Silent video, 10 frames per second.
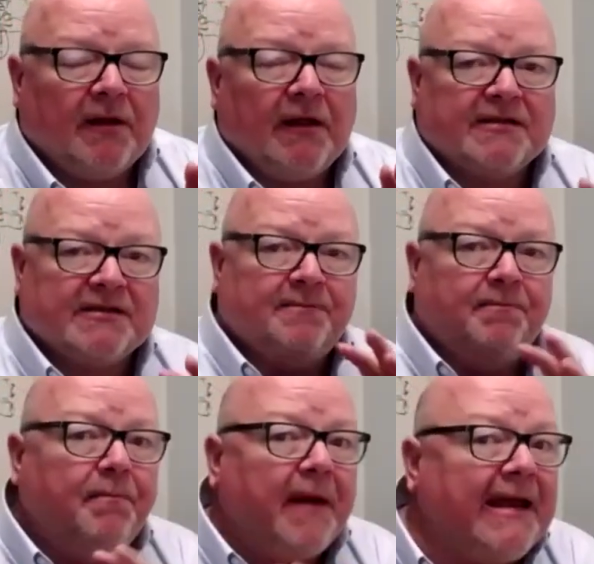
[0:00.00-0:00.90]
is
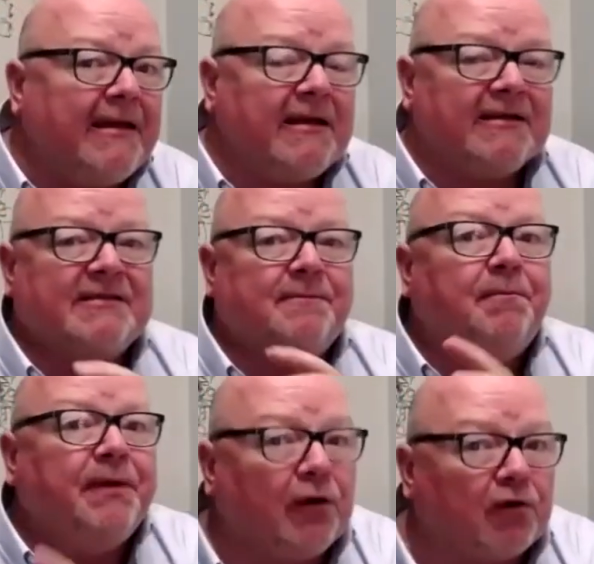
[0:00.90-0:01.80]

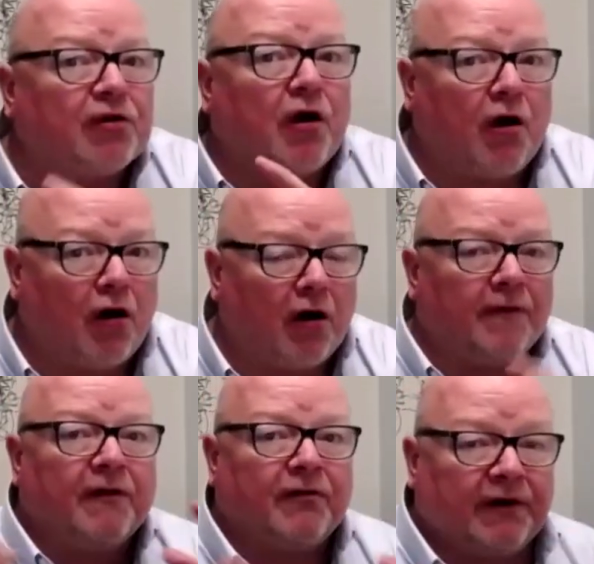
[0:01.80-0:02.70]
built
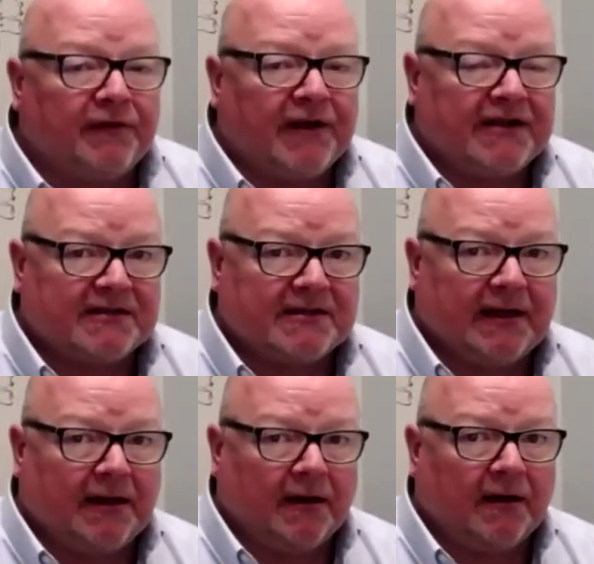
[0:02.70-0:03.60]
on the 3 phases of
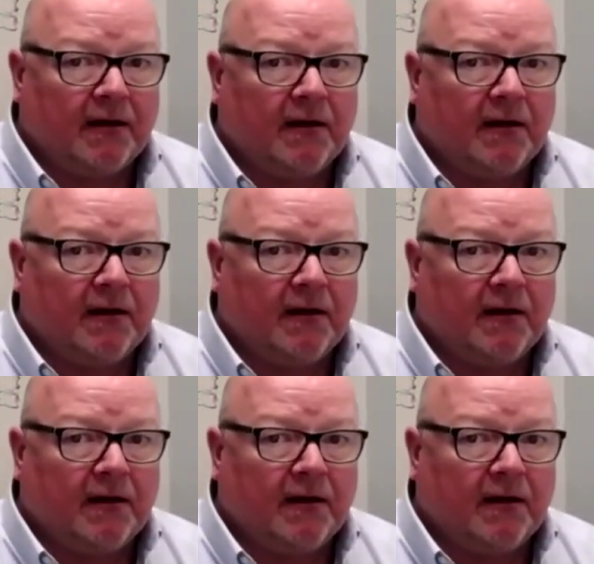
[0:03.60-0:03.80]
healing,